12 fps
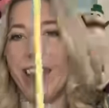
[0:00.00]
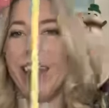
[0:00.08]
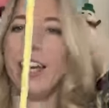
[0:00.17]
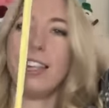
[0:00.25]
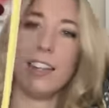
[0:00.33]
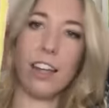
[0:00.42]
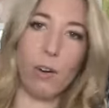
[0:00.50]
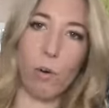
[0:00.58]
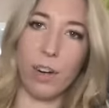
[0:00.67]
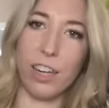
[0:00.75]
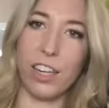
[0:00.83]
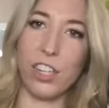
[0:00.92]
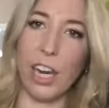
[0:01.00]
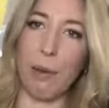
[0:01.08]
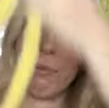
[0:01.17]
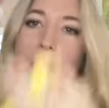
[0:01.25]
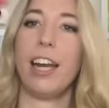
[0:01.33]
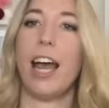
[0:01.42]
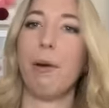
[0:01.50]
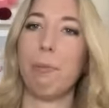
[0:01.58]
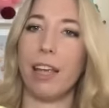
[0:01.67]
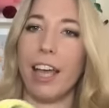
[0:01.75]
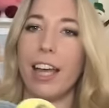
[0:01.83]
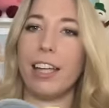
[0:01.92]
and he's not holding his shape right now
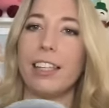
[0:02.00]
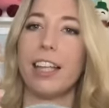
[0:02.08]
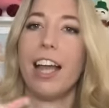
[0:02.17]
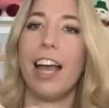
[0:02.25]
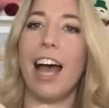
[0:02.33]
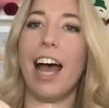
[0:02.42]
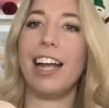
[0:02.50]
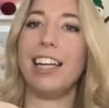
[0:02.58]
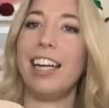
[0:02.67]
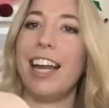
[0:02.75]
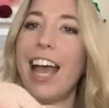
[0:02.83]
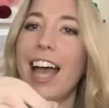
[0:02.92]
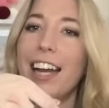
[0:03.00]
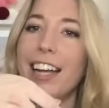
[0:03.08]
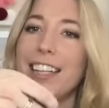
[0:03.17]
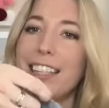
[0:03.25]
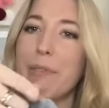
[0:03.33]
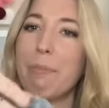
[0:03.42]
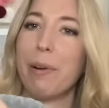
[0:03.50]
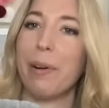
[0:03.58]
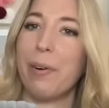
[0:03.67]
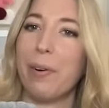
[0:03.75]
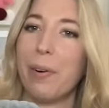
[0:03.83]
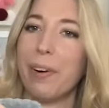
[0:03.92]
because I didn't add a
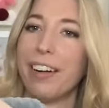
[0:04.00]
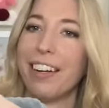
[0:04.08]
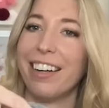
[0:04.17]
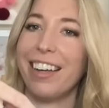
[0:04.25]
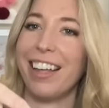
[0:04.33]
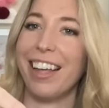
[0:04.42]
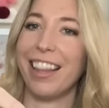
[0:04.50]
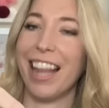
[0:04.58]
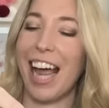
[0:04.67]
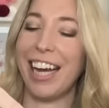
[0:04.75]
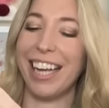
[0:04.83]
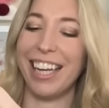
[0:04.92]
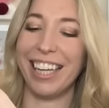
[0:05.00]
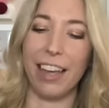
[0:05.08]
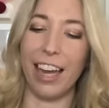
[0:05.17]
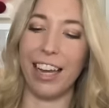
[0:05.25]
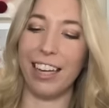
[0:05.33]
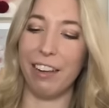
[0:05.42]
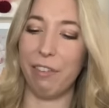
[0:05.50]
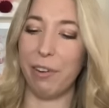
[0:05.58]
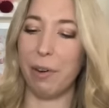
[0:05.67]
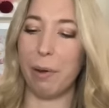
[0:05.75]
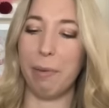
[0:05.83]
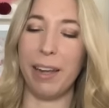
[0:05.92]
zipper or a lining. And if you
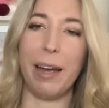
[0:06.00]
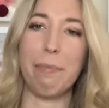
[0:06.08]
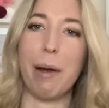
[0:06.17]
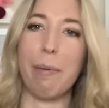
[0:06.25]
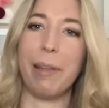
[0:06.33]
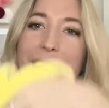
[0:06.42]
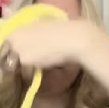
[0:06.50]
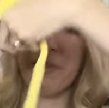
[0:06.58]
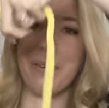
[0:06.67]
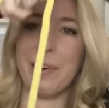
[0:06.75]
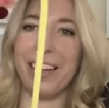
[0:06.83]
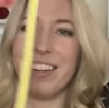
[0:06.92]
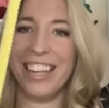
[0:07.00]
know me, I probably never will